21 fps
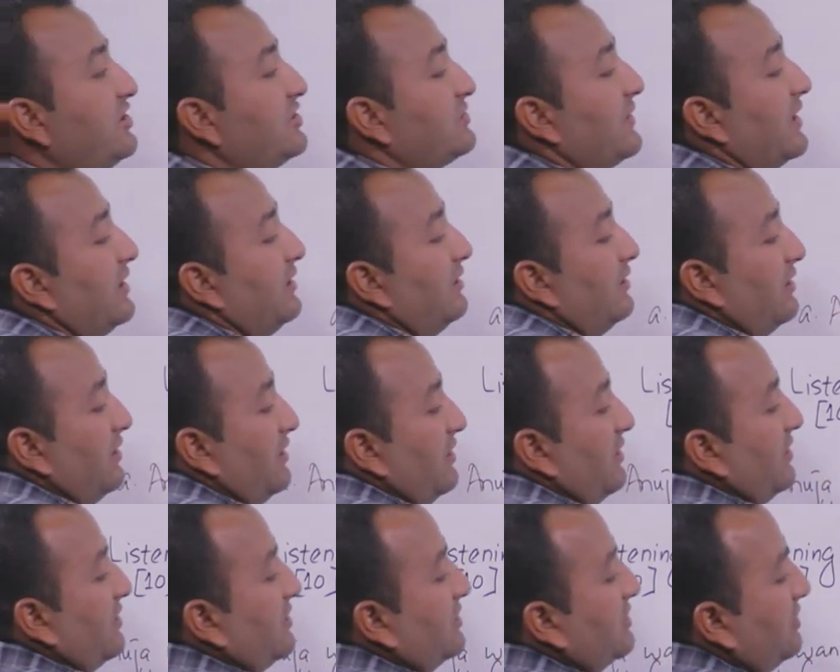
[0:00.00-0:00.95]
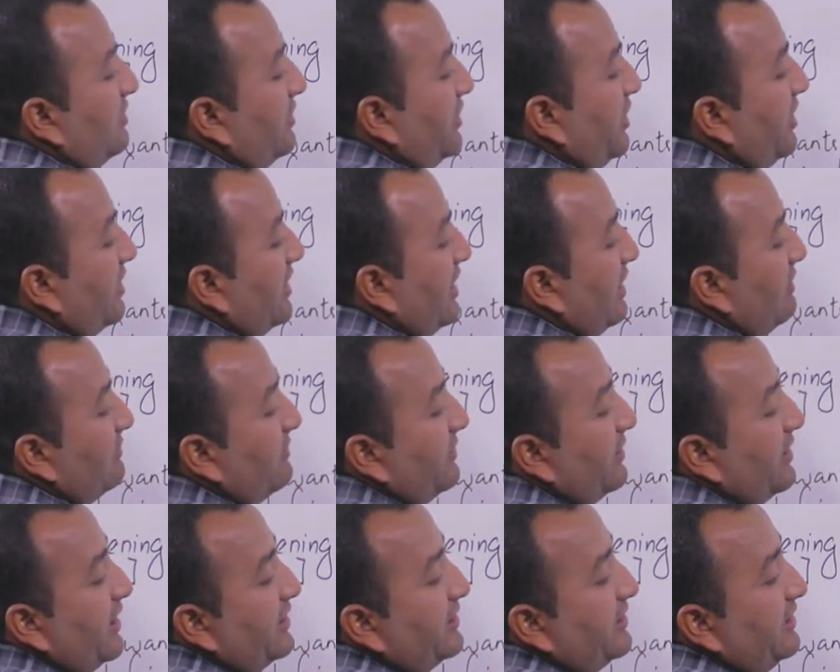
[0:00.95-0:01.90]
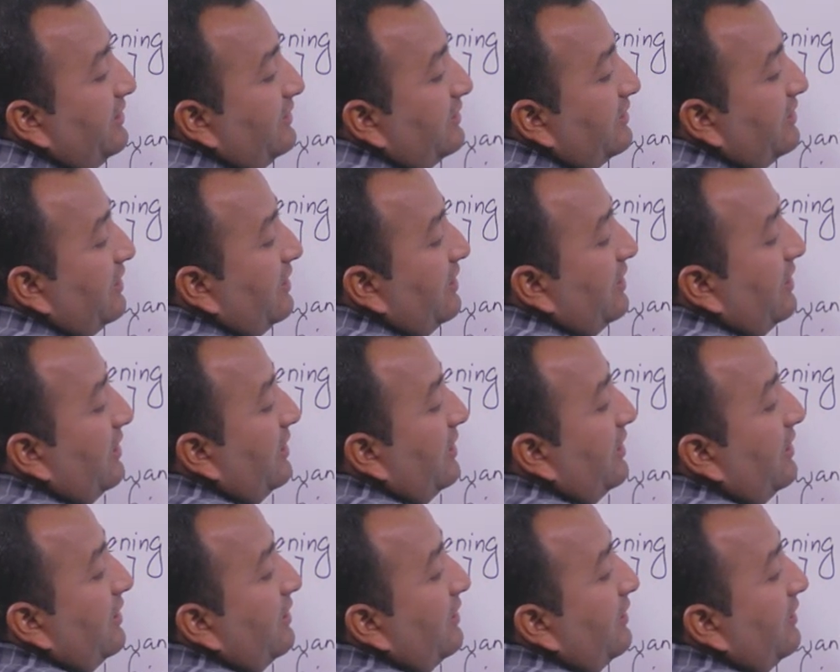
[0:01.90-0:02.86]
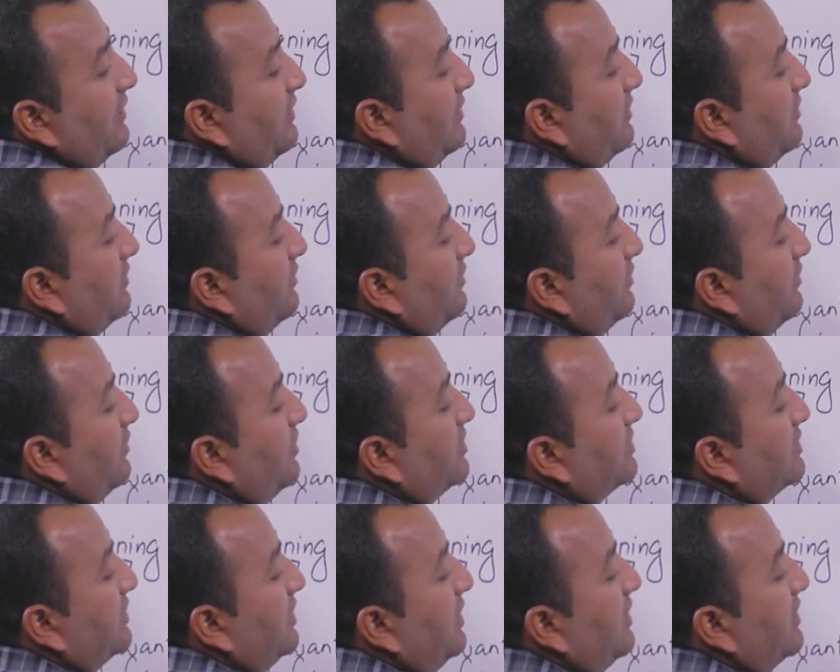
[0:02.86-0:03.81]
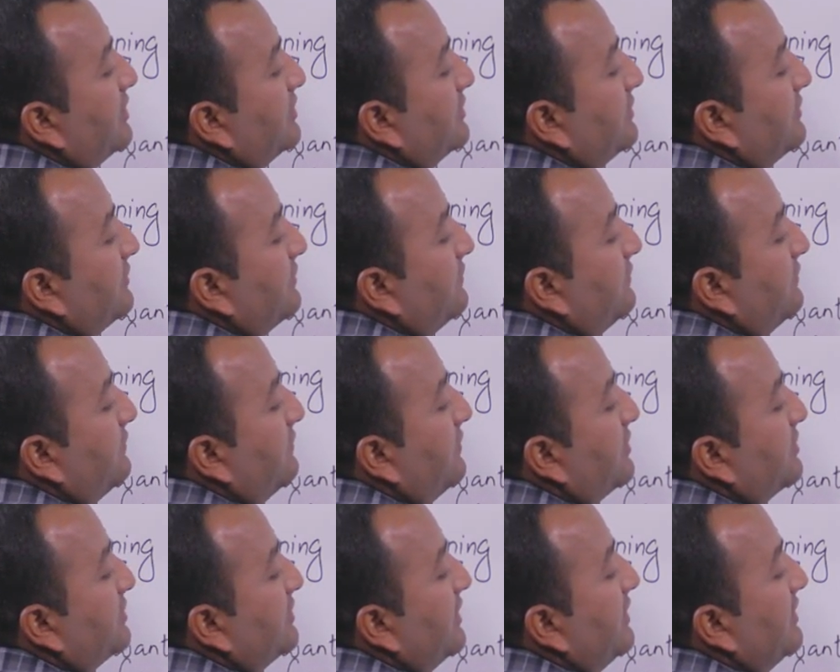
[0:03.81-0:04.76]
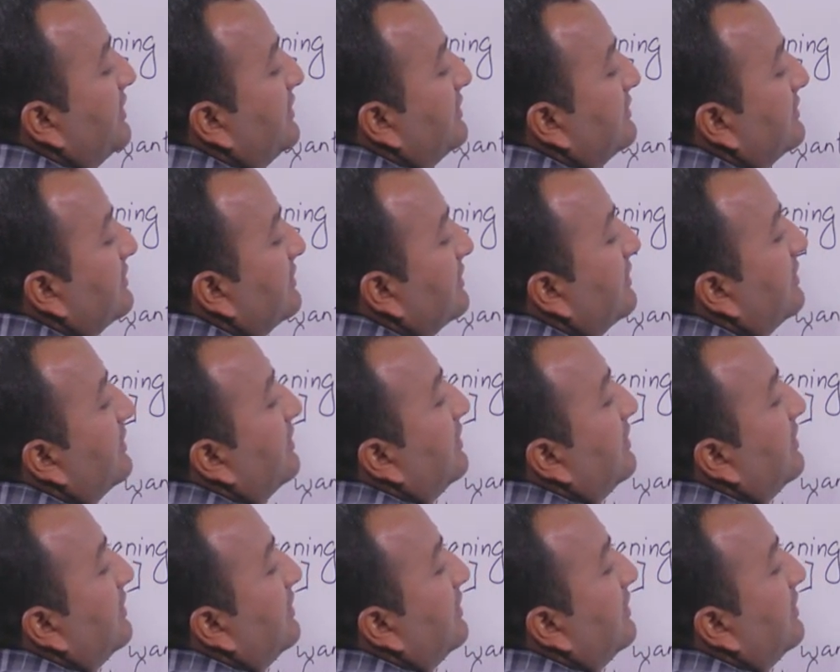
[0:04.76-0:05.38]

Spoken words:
this one. So here I will be writing, this is first sentence,